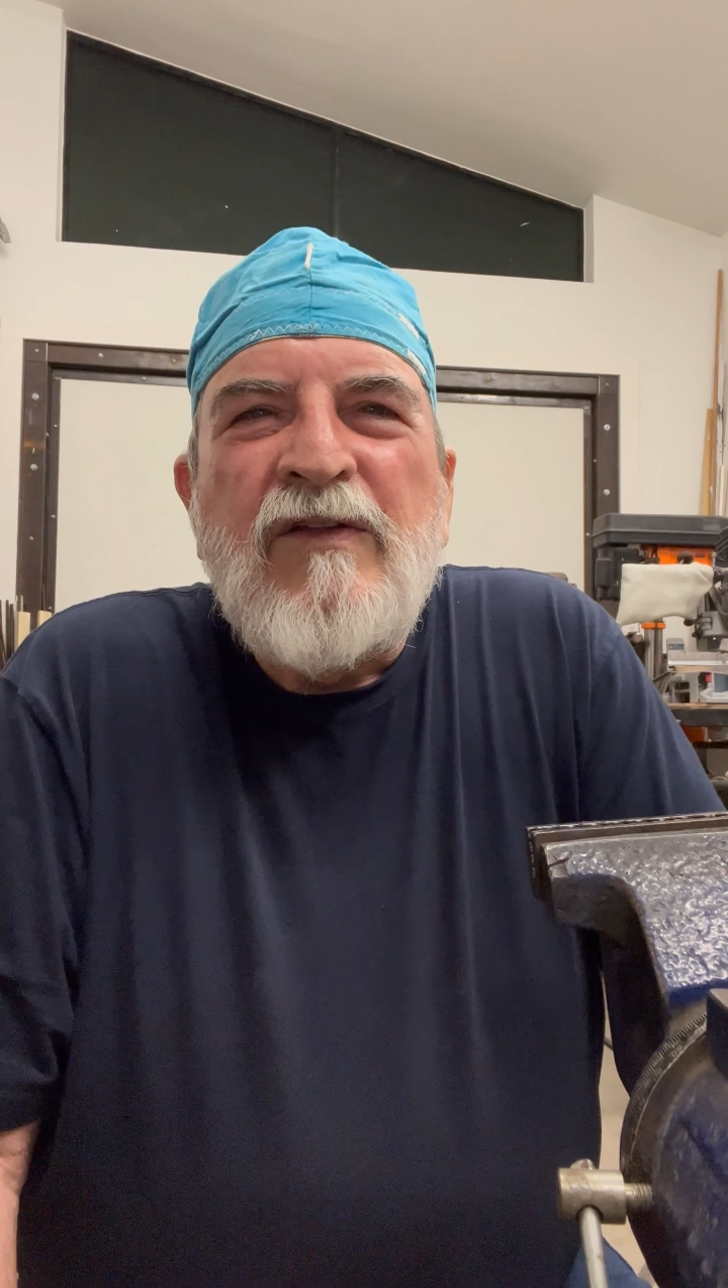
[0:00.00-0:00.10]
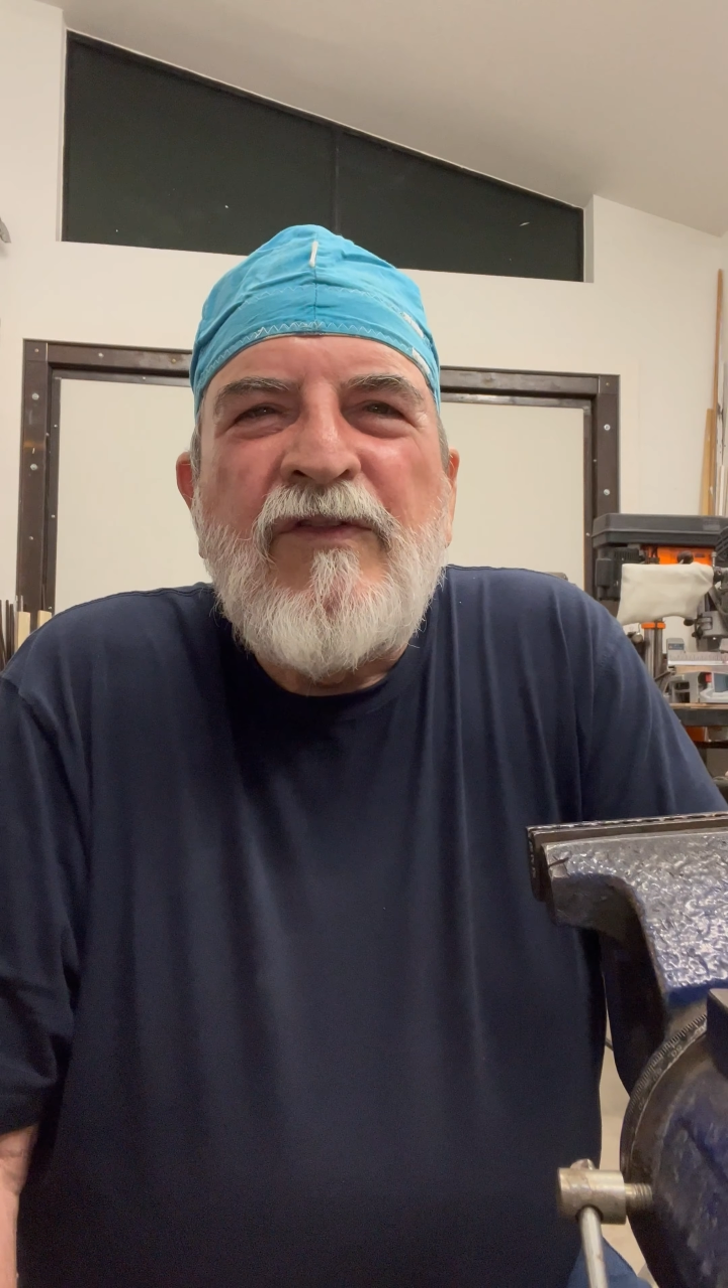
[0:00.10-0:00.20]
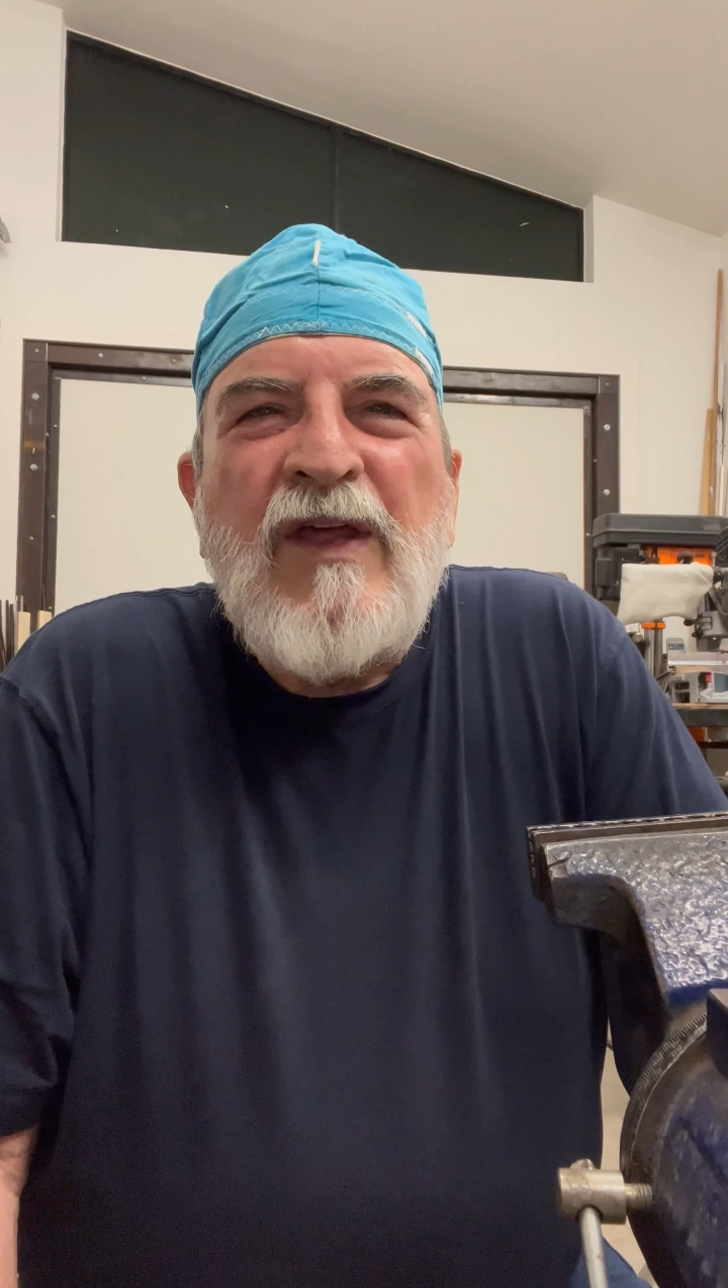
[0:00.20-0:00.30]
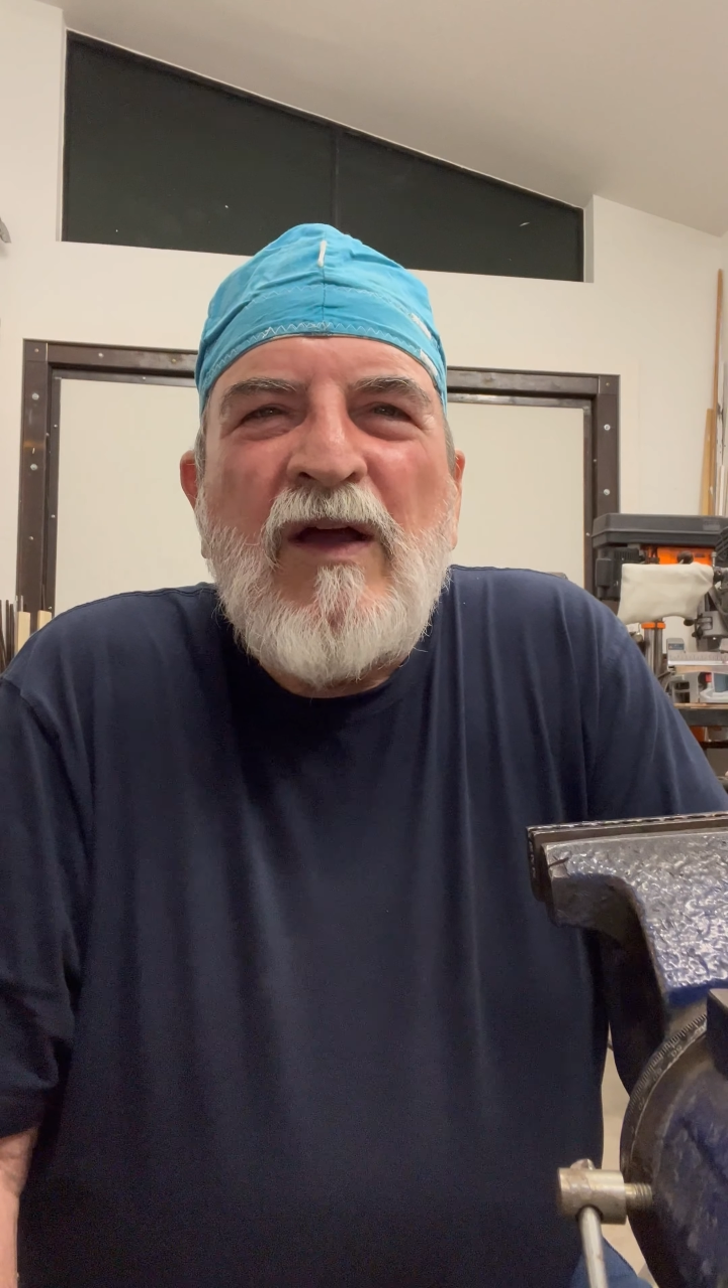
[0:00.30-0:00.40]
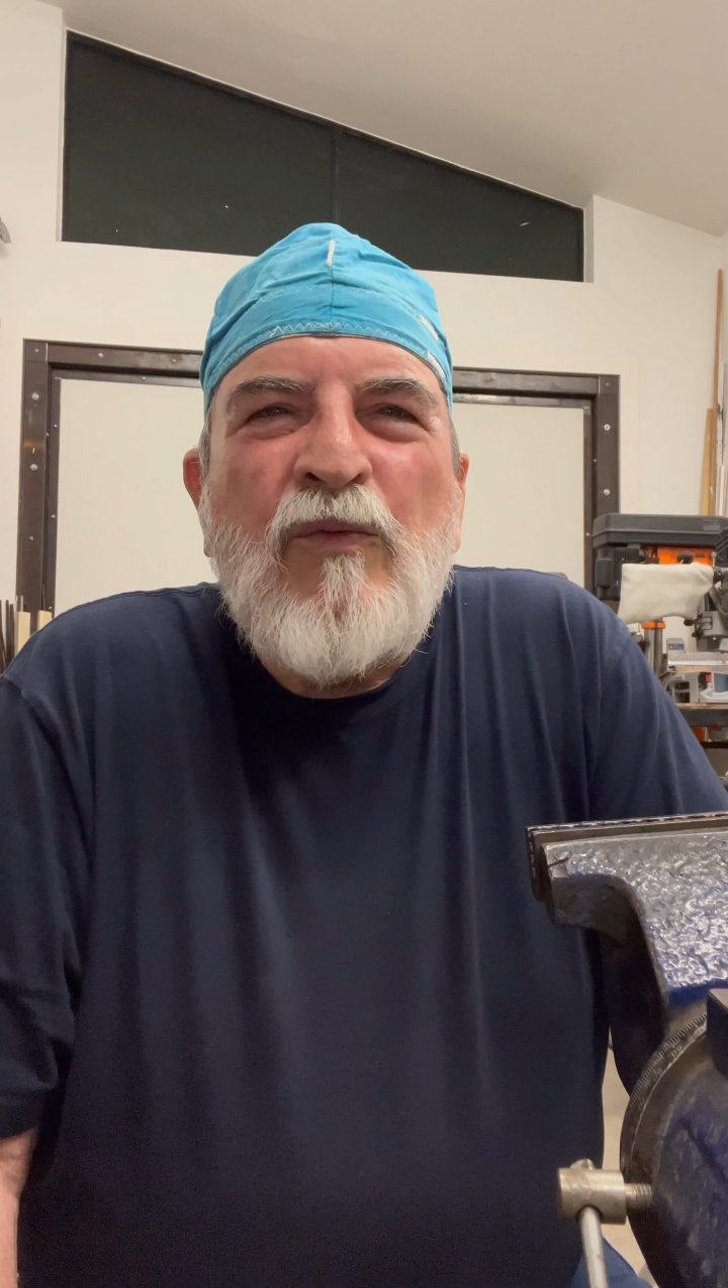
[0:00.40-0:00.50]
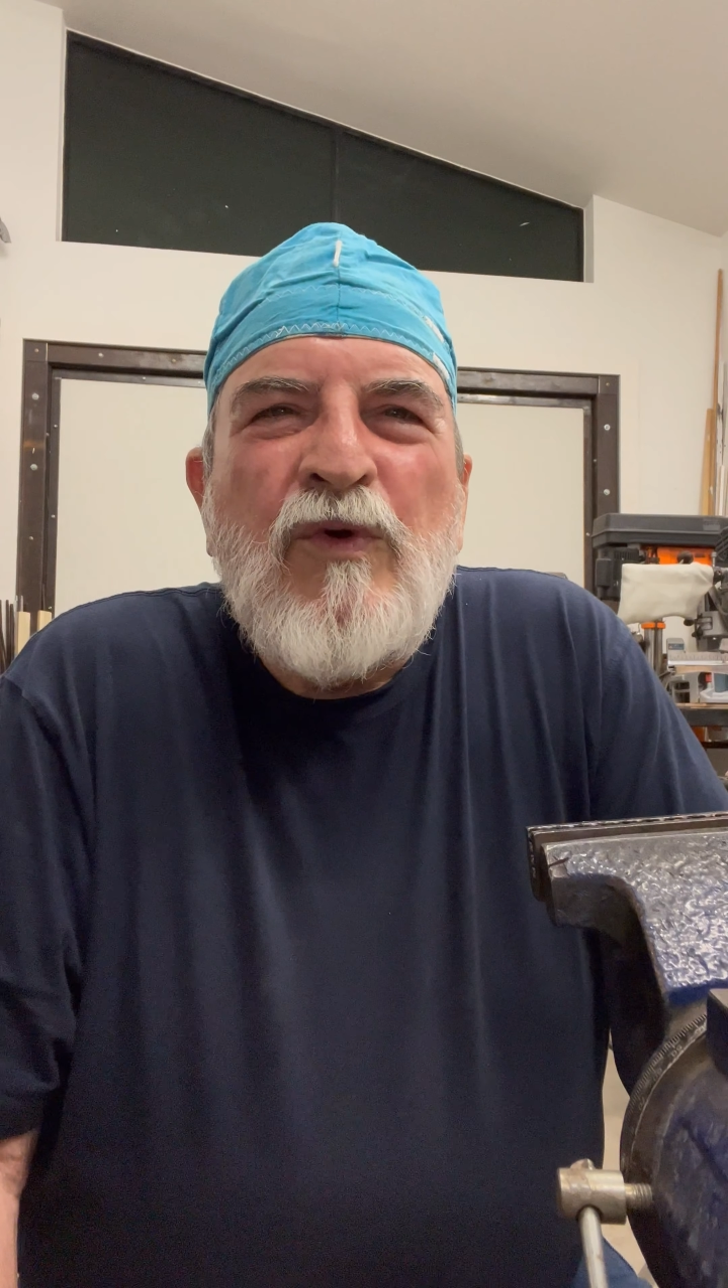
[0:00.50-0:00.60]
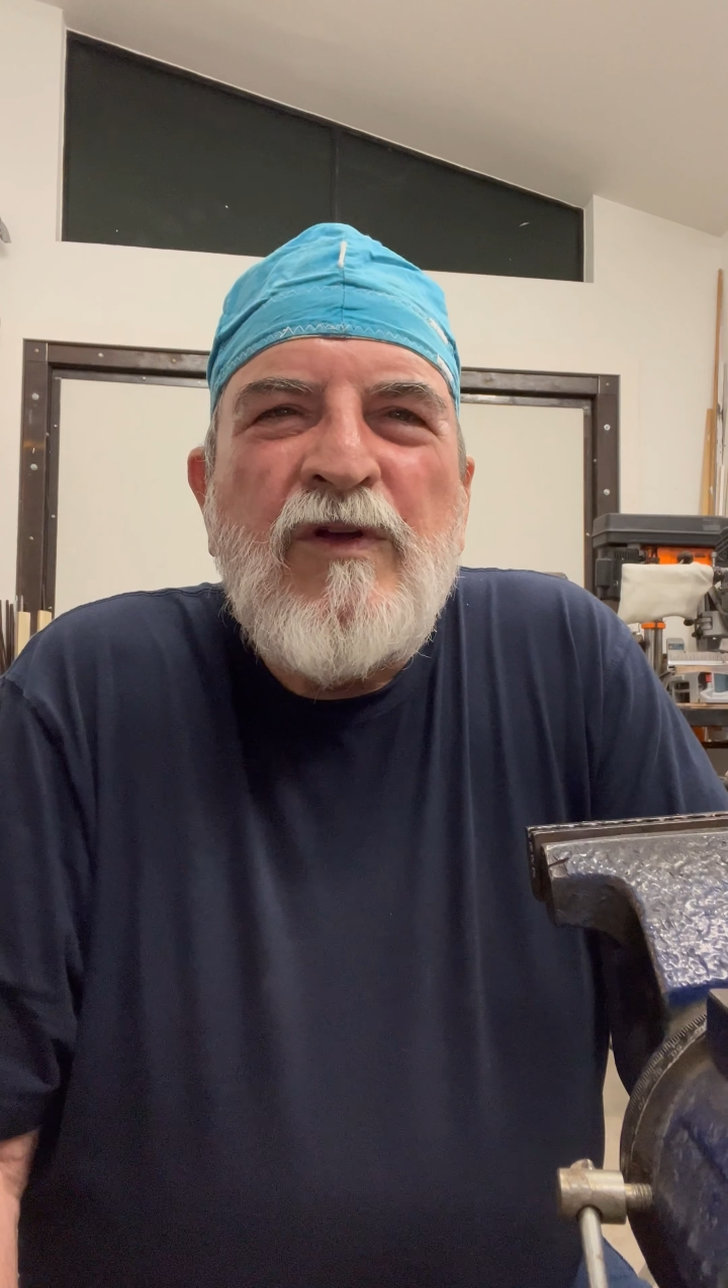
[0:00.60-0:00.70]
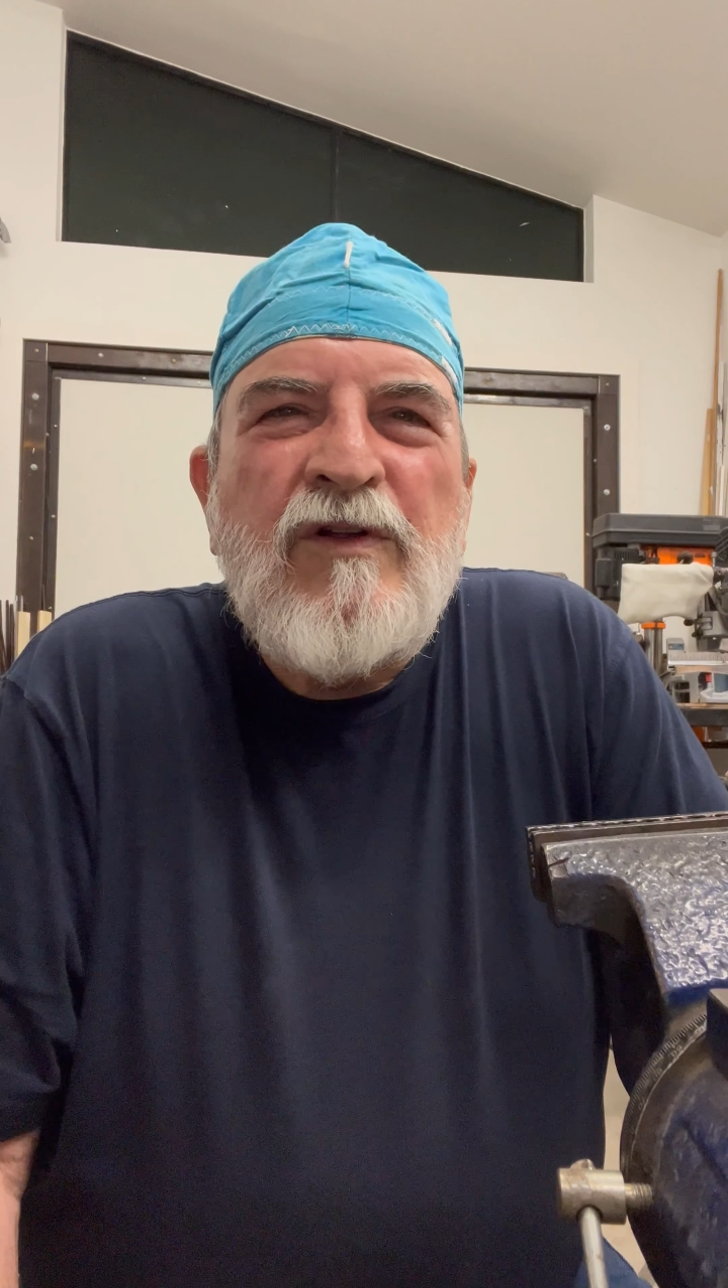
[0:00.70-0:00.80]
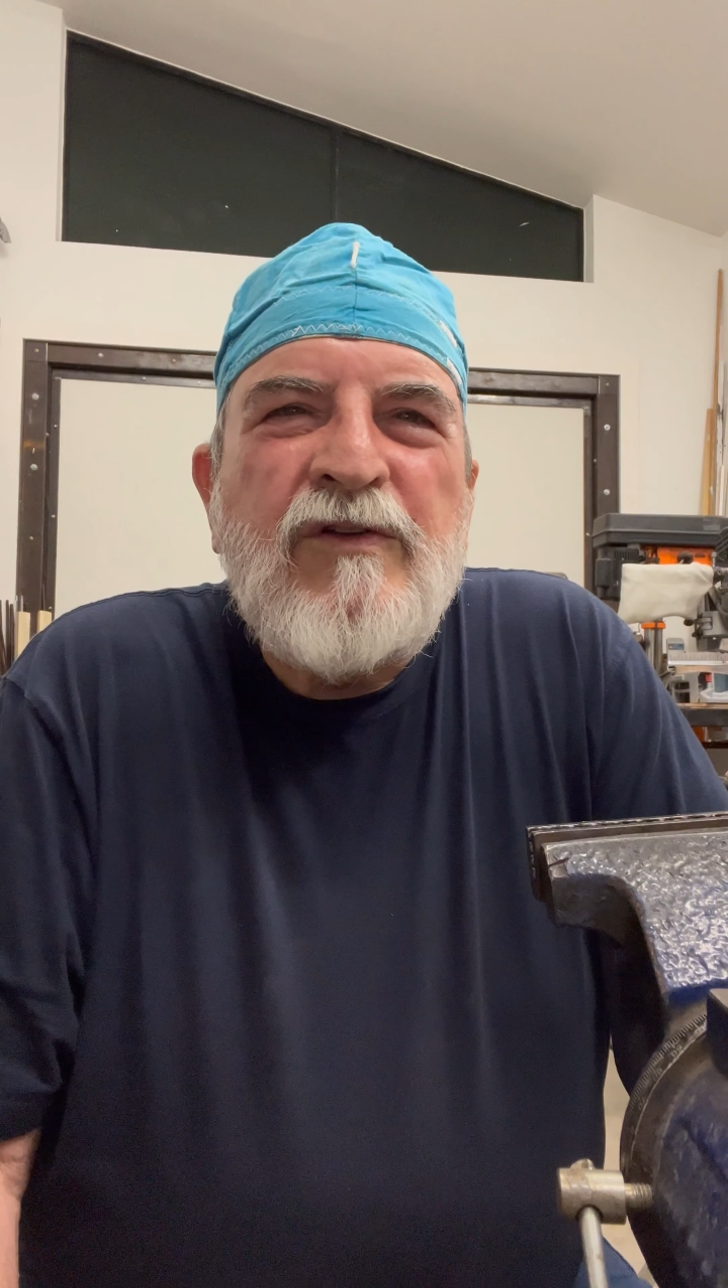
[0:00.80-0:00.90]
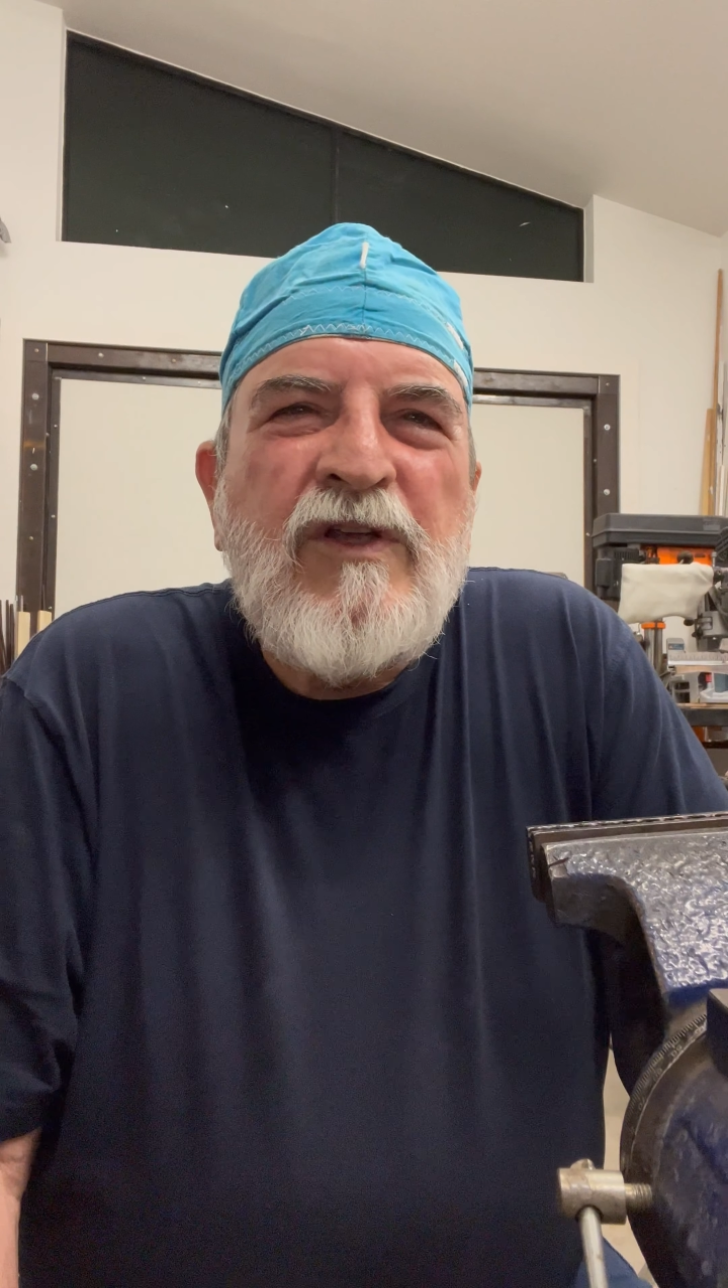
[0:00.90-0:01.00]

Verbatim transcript: that will